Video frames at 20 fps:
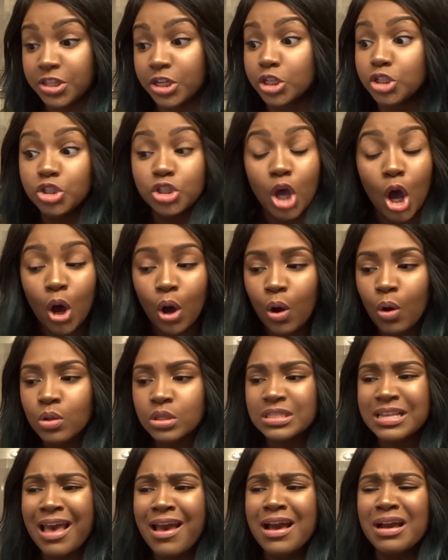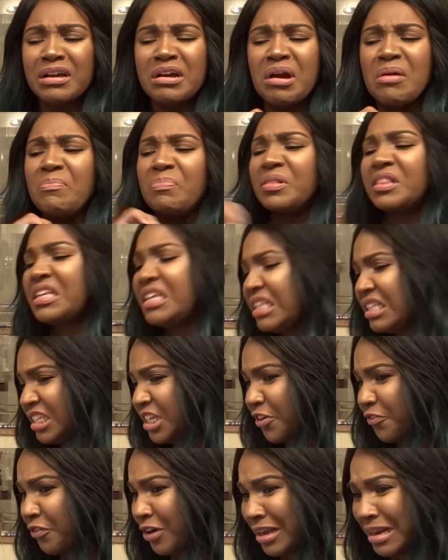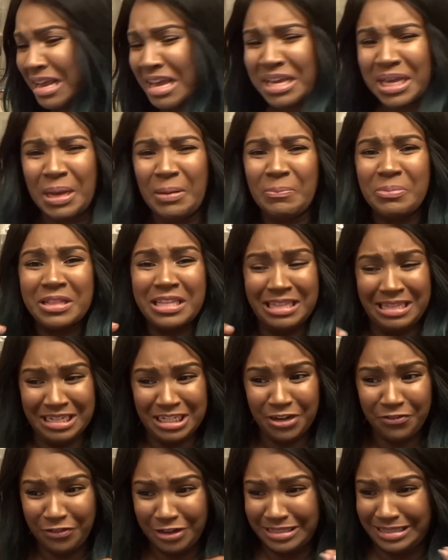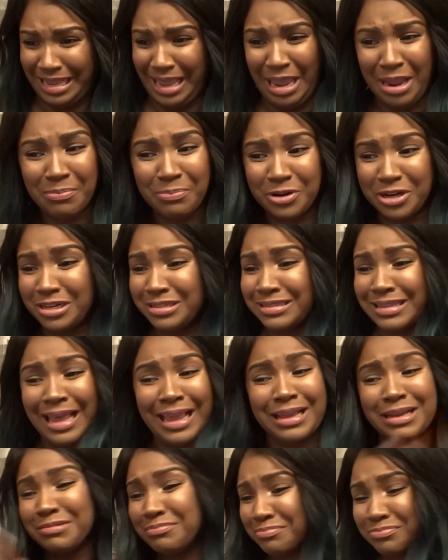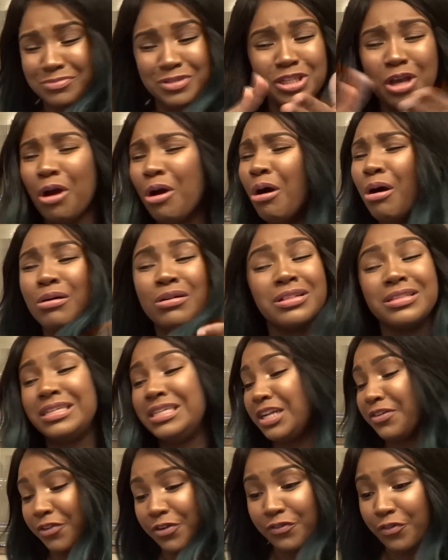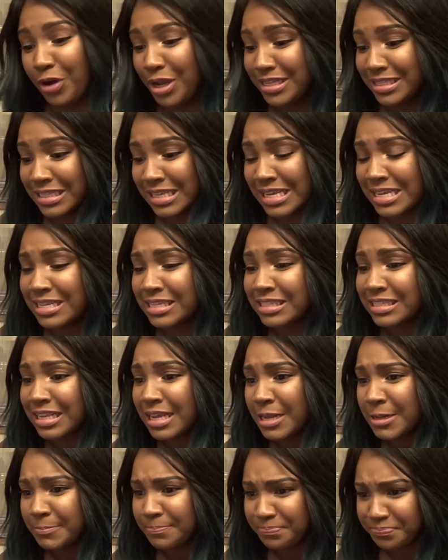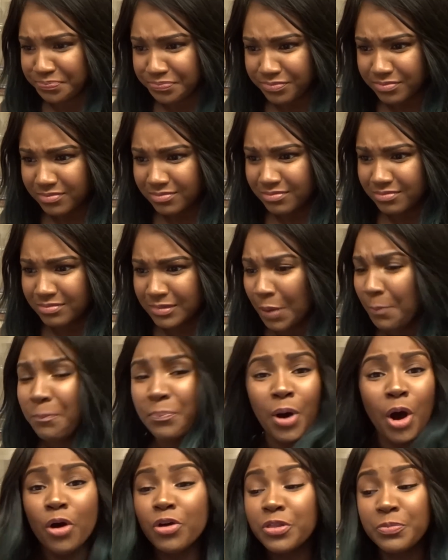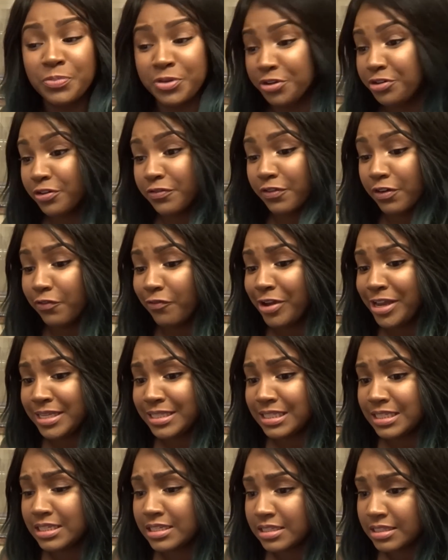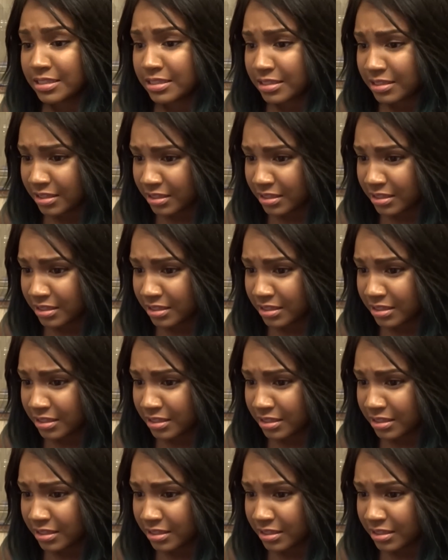Their tones, completely different timbres, like totally different voices. Both beautiful voices.